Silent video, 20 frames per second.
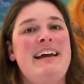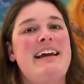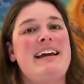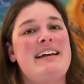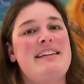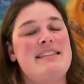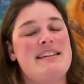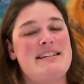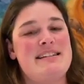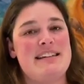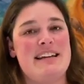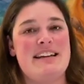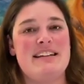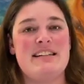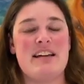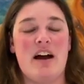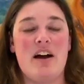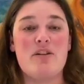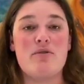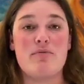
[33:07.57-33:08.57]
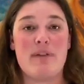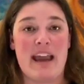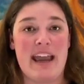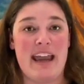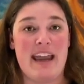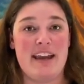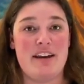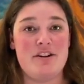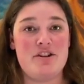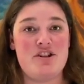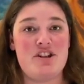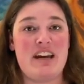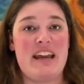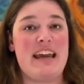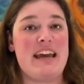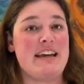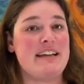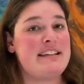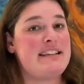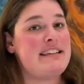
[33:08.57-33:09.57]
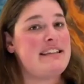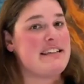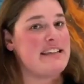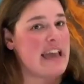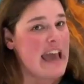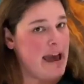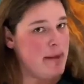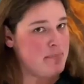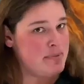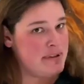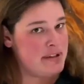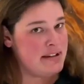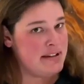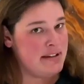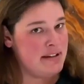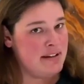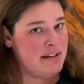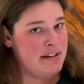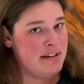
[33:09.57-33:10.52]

in the Teton Range except